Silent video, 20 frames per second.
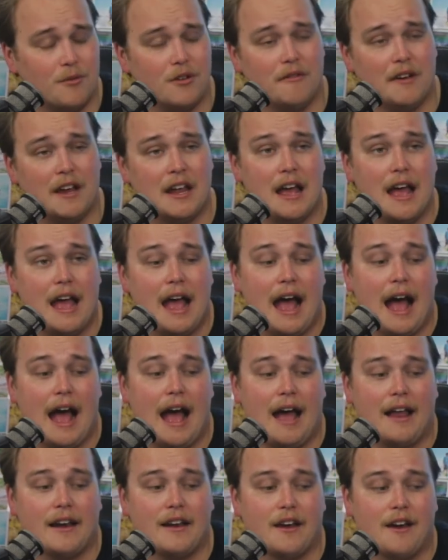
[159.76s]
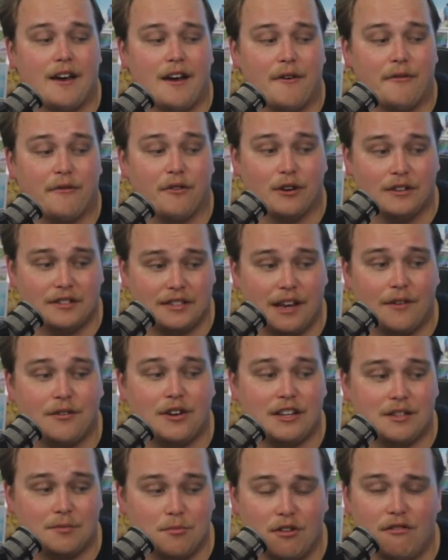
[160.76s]
movie. And for a
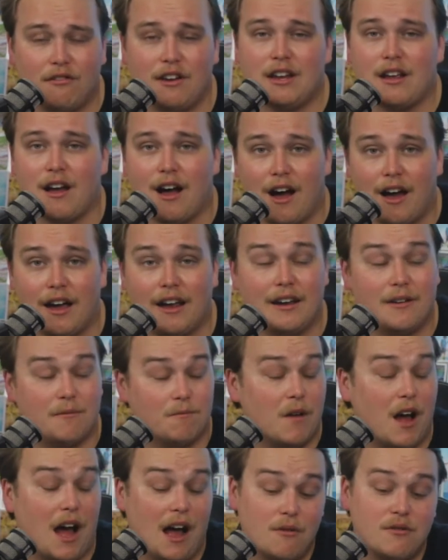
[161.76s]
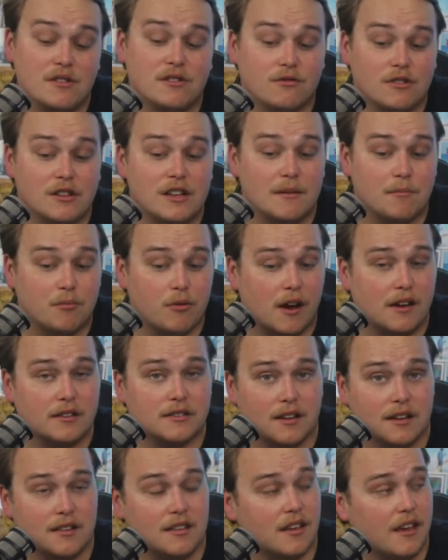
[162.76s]
70s movie, I was really impressed.
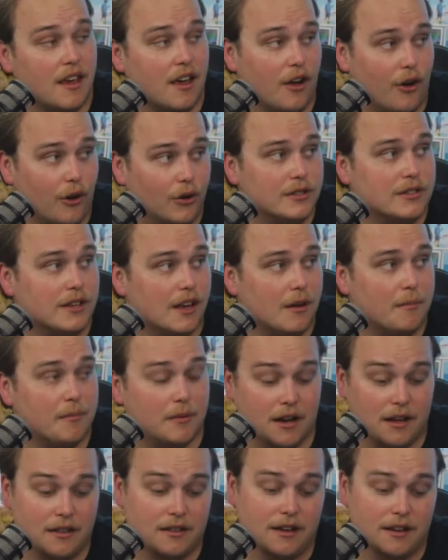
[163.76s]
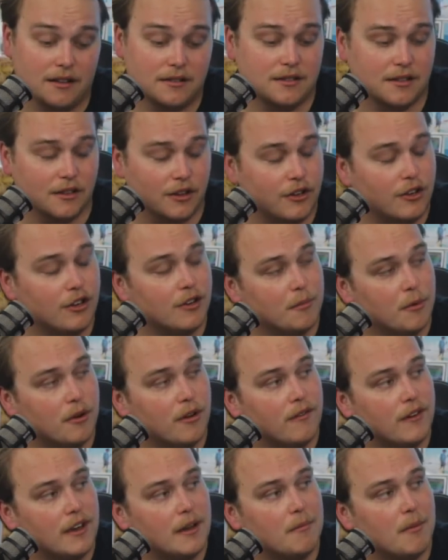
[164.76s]
I think it holds up, and I think it's still a good
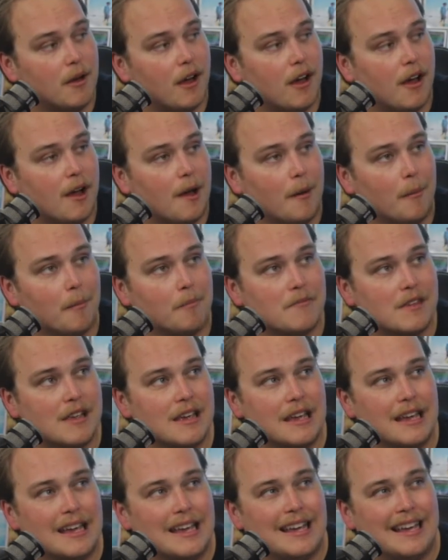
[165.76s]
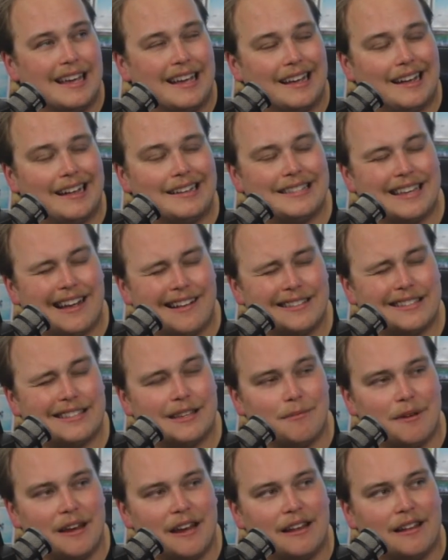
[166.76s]
movie. But it sounds to
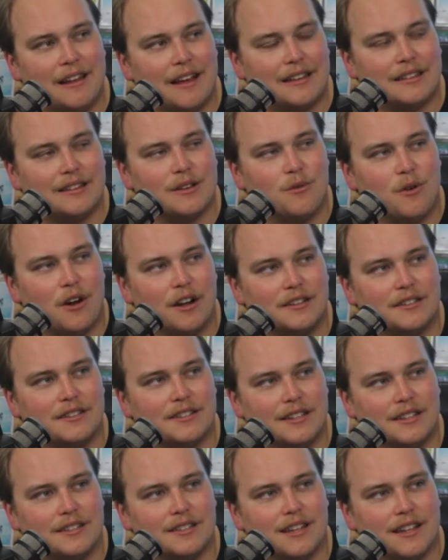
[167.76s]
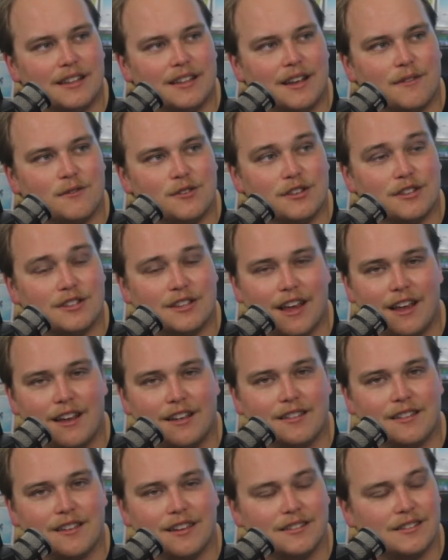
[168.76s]
me like the ones since then they've just
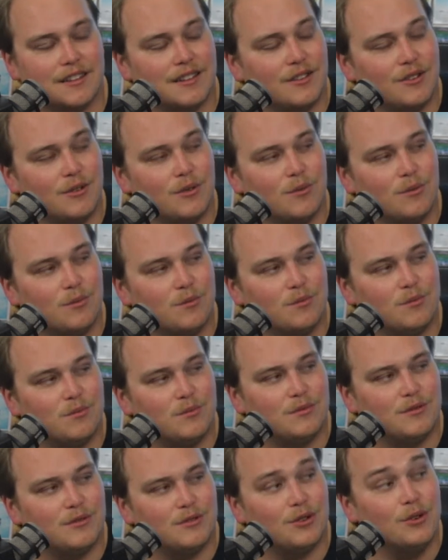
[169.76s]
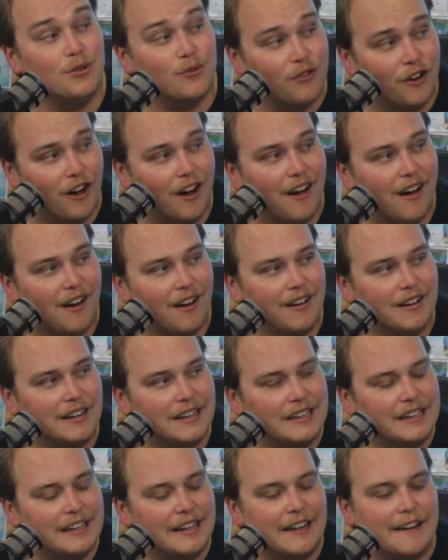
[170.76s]
taken things a little too far.
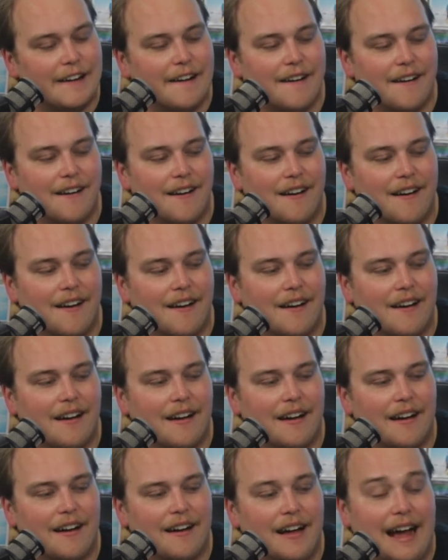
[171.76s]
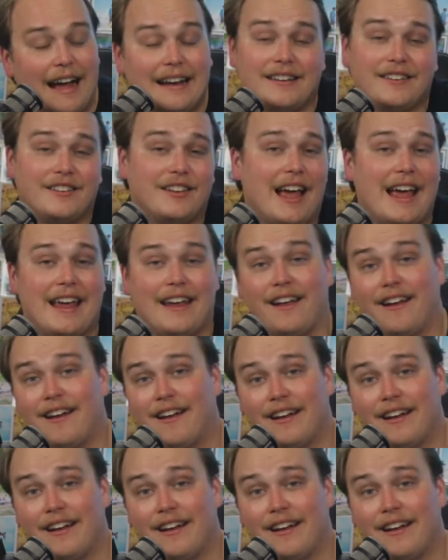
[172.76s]
And hey,